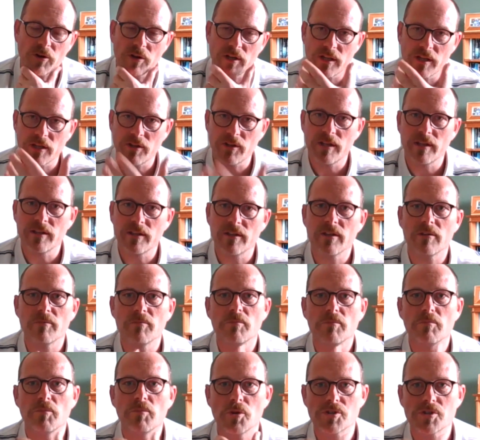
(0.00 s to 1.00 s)
already agreed
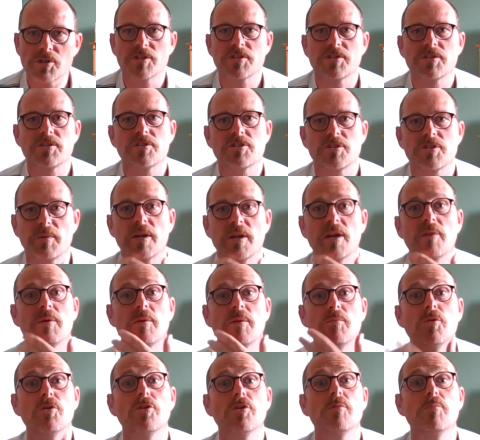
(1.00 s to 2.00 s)
that most listeners are
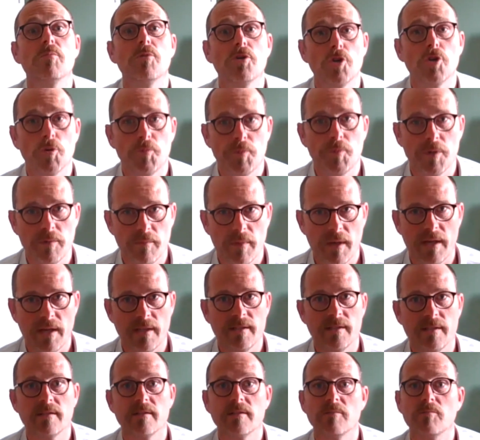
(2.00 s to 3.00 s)
becoming more and more
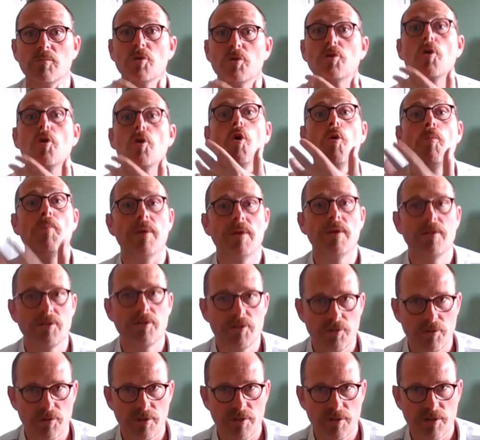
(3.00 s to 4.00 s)
open-minded and more, yeah, open
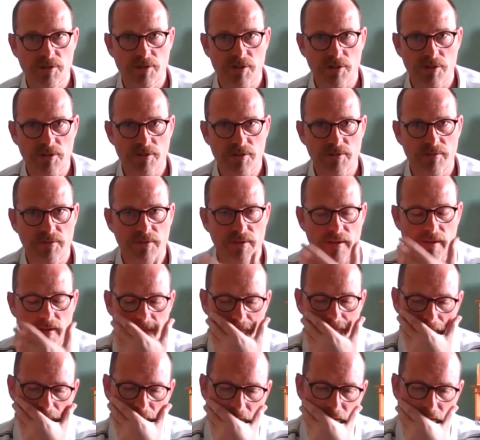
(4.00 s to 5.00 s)
to this sort of thing,